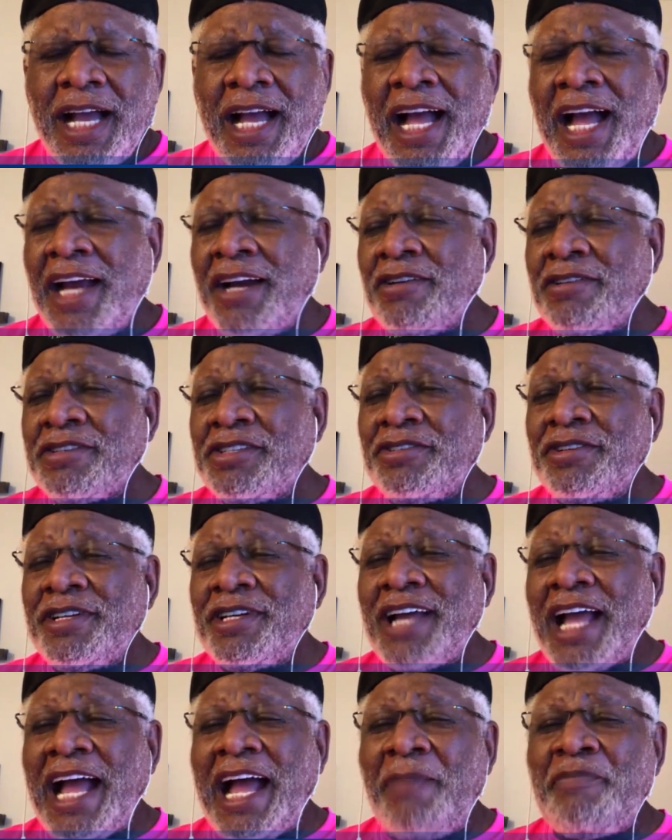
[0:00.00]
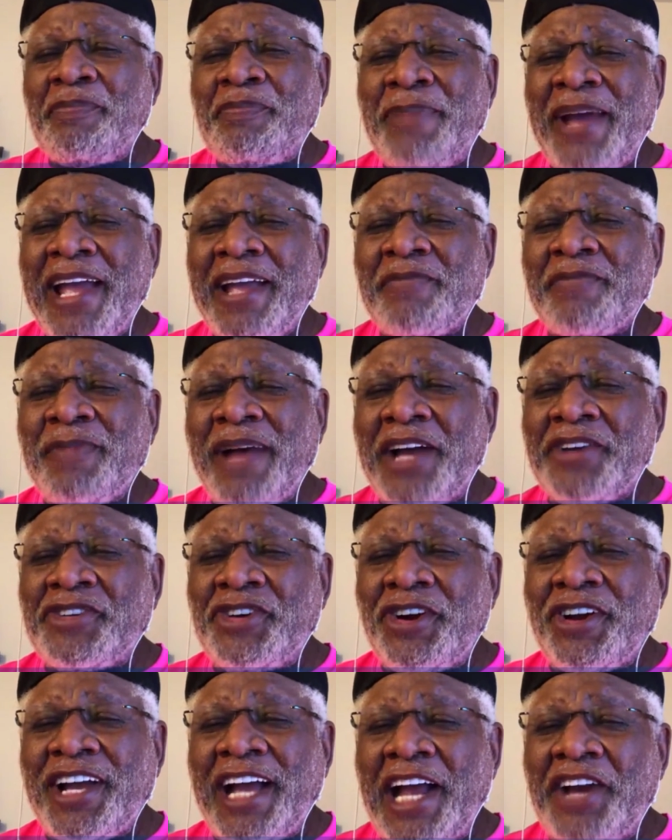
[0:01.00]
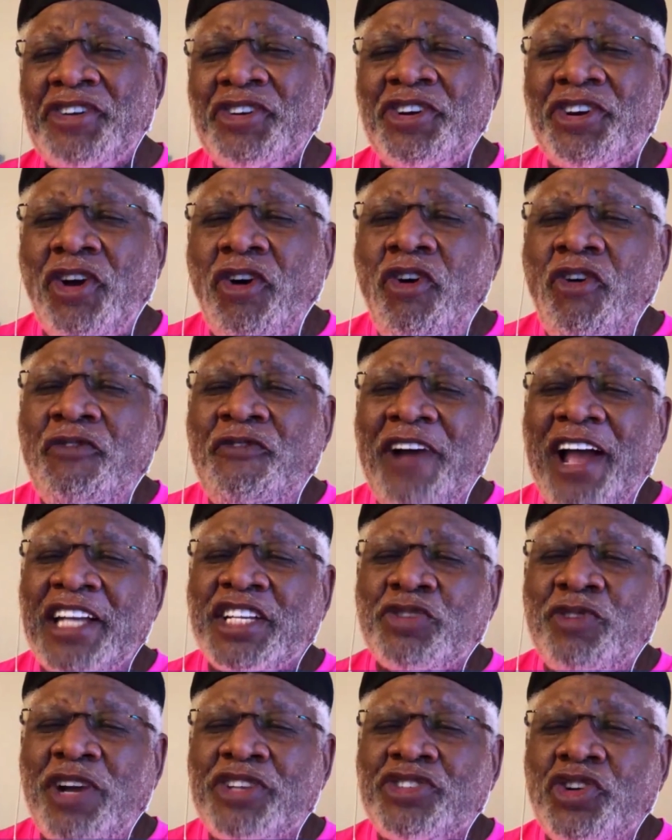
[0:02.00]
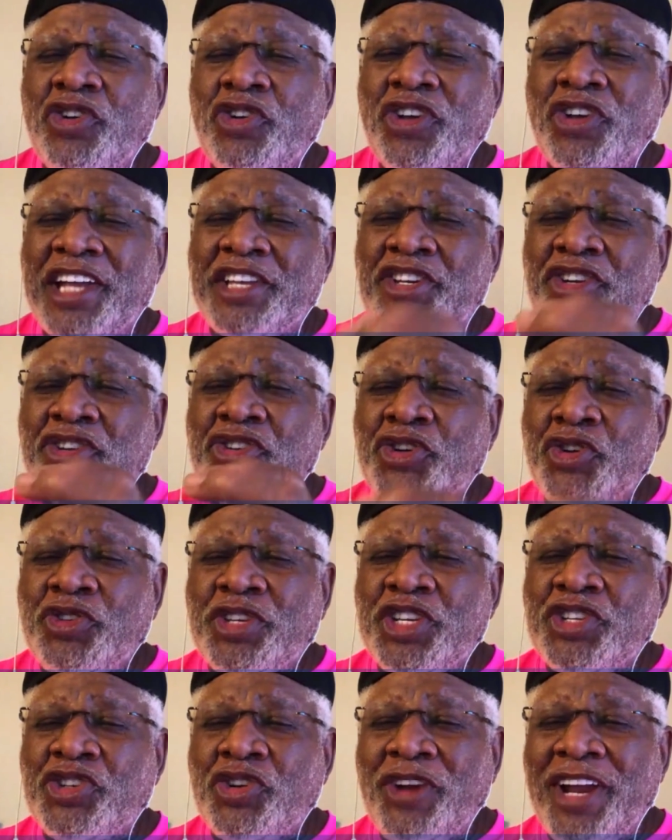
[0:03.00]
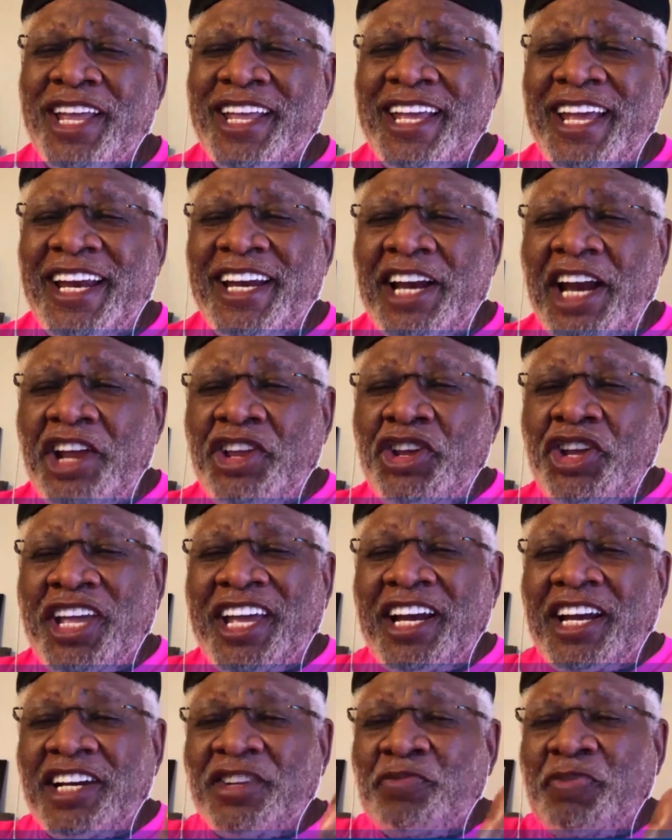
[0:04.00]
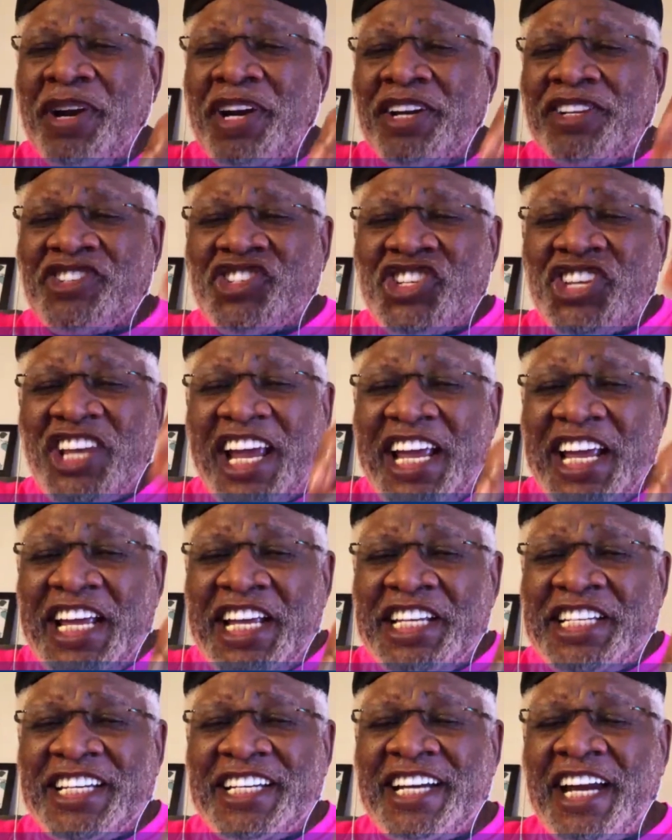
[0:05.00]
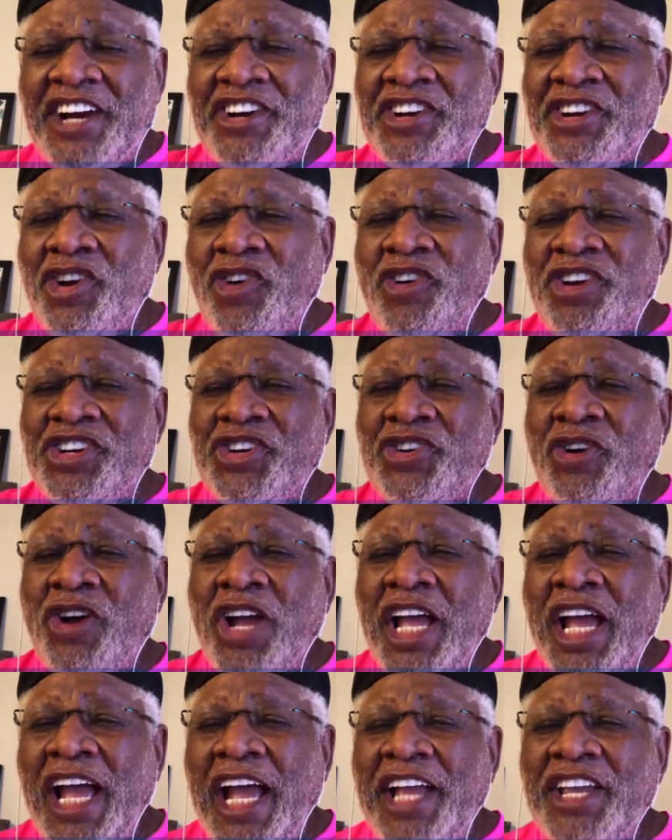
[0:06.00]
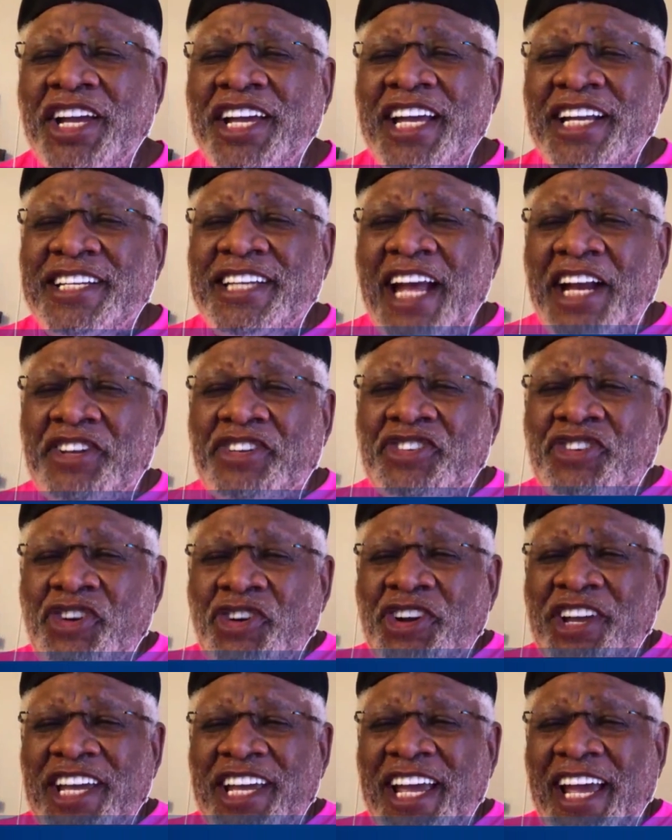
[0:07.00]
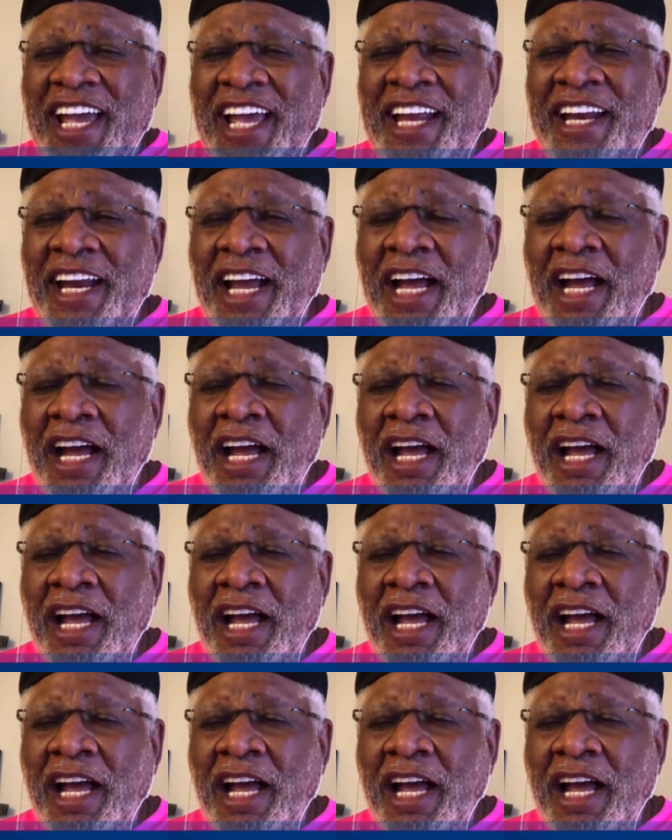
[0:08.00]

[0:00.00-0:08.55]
I bake my turkey. I do it old-fashioned way so you can get the juices so they can get in there and you get a little bit of sage in there, and you get that turkey and